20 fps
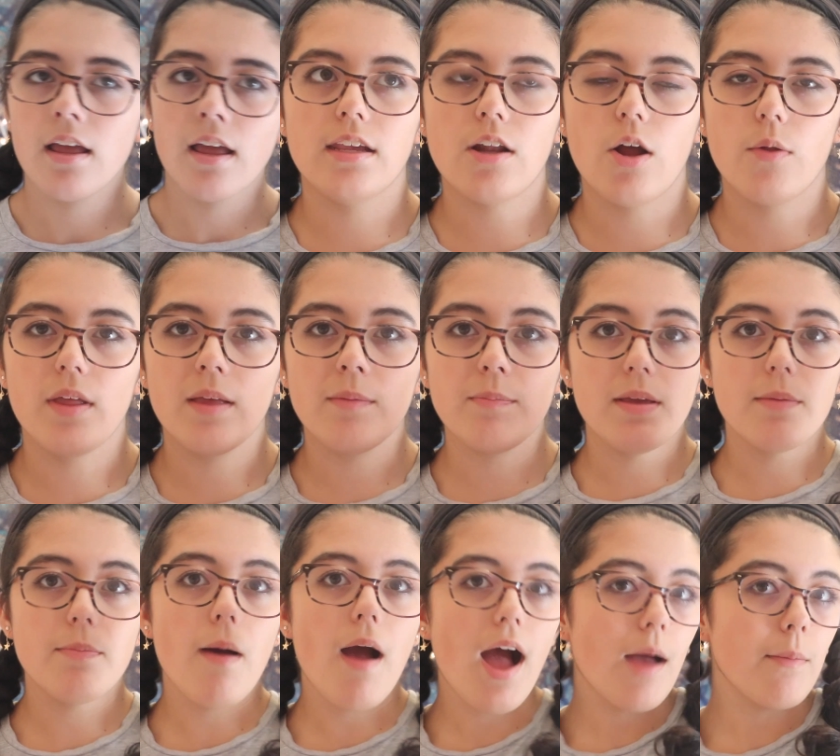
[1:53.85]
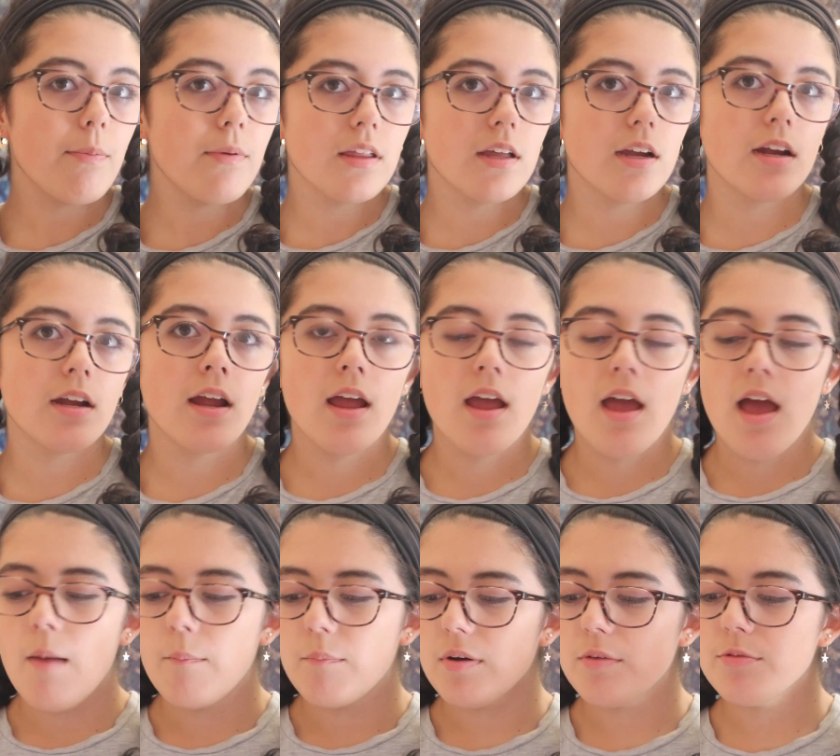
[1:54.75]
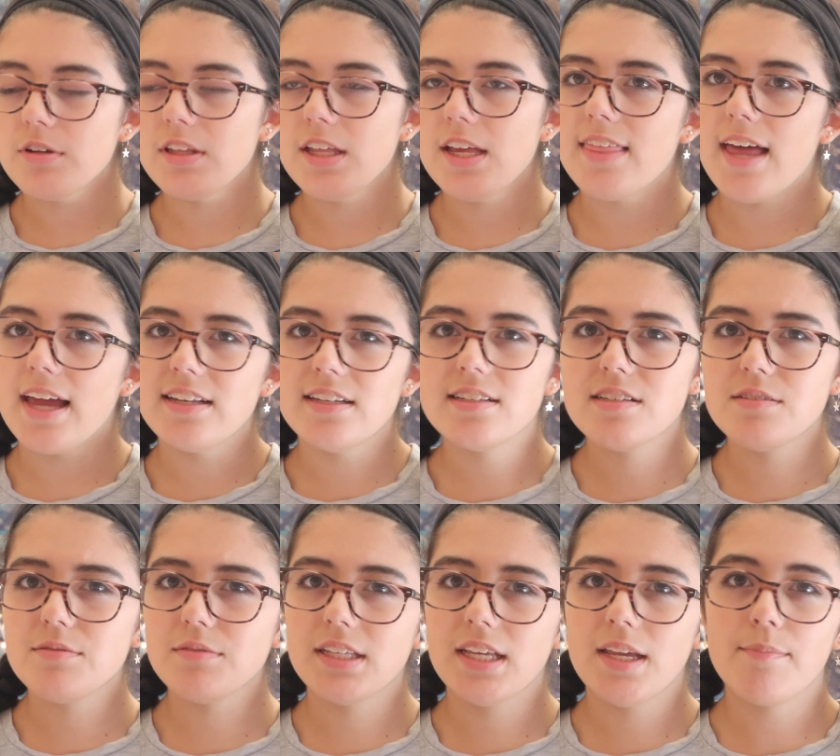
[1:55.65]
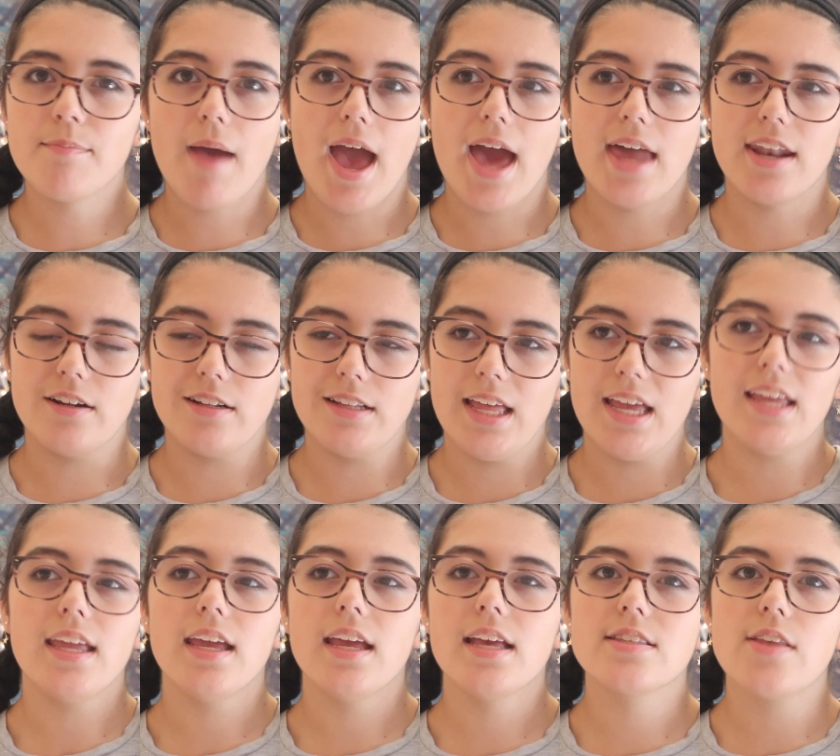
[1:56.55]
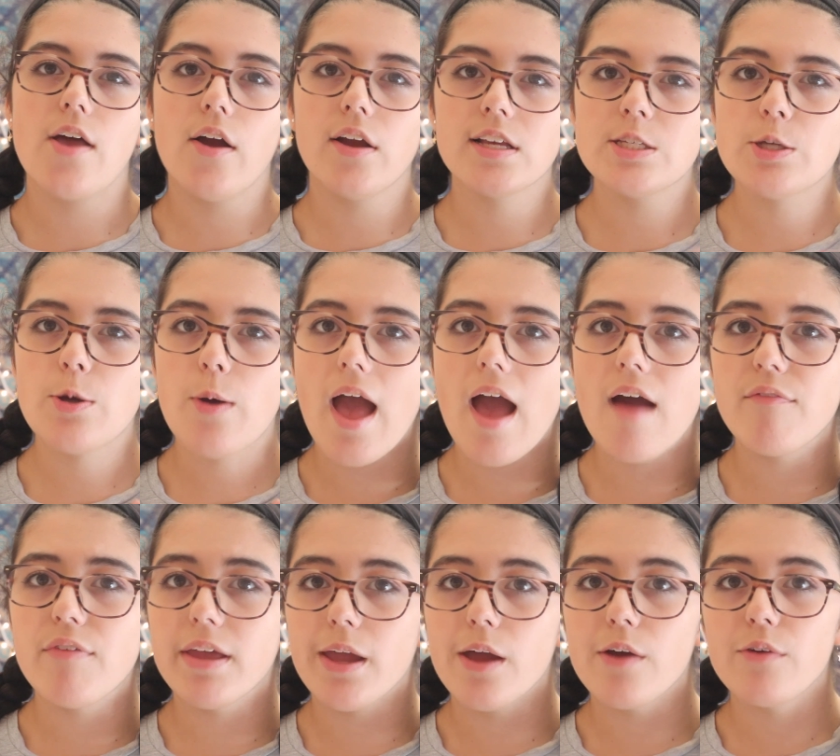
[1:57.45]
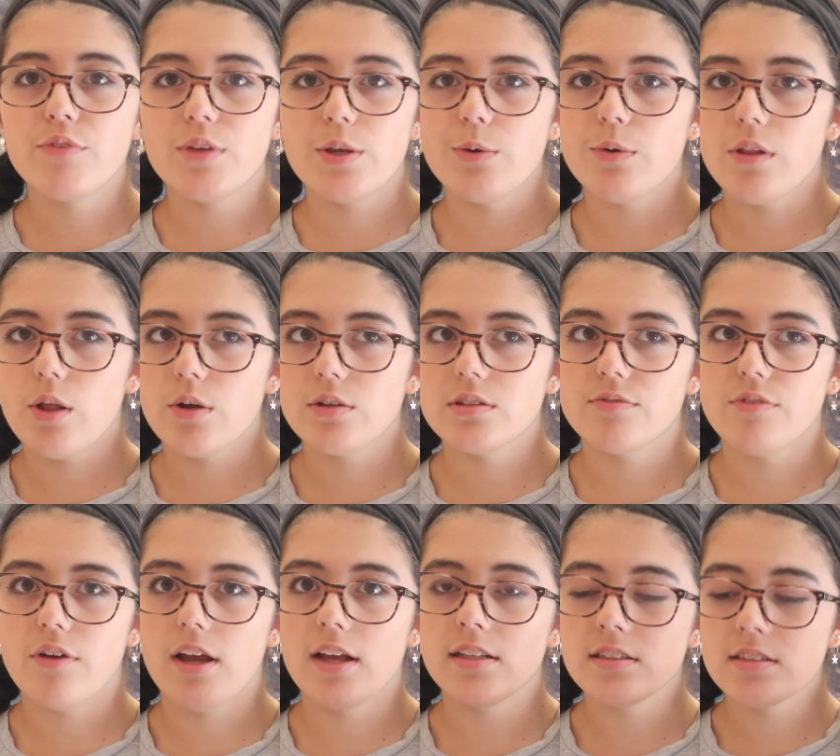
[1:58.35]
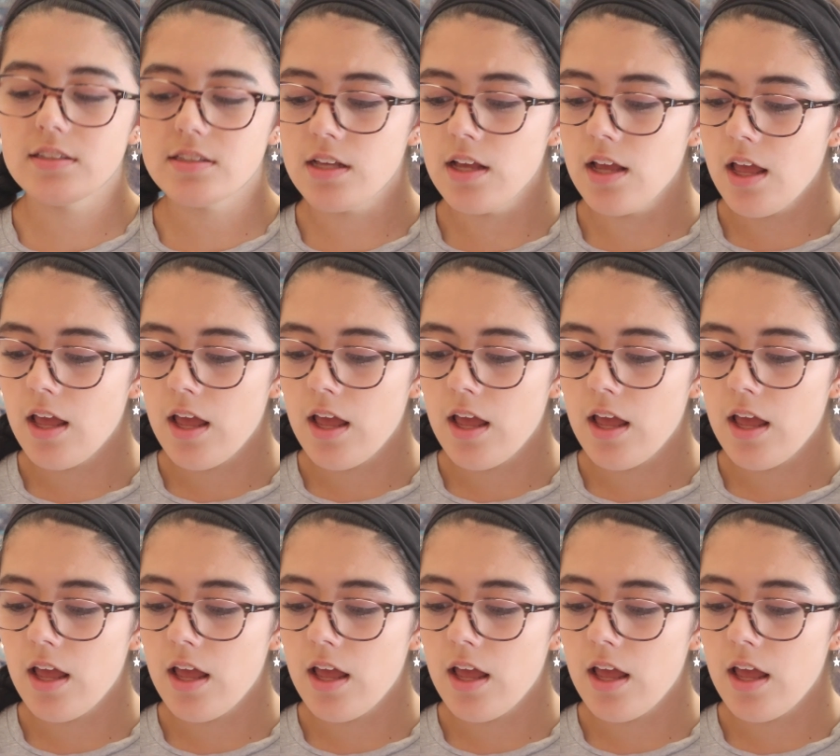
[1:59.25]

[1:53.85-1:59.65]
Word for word: you know like be popular but really that doesn't really matter like as long as you have like a few close friends